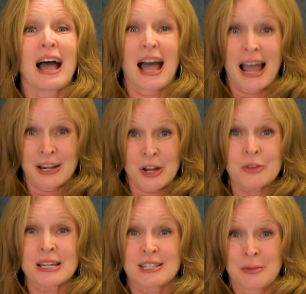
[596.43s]
I know
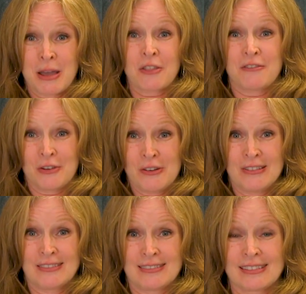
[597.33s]
that's a mouthful,
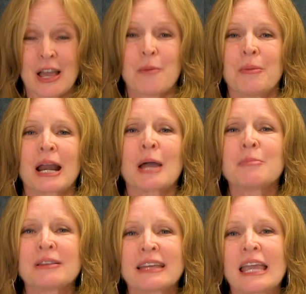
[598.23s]
but I
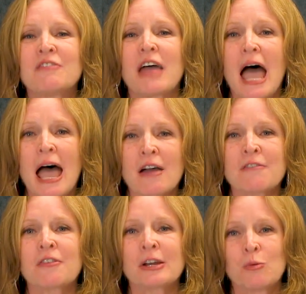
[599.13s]
believe
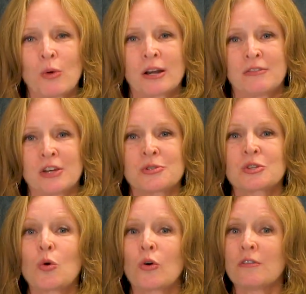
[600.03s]
every one of those
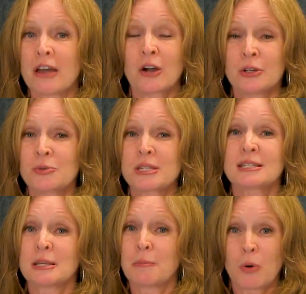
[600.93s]
core values
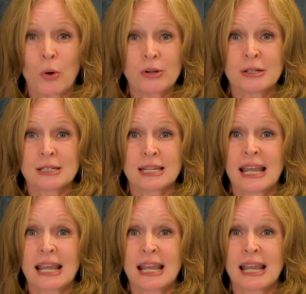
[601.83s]
is important,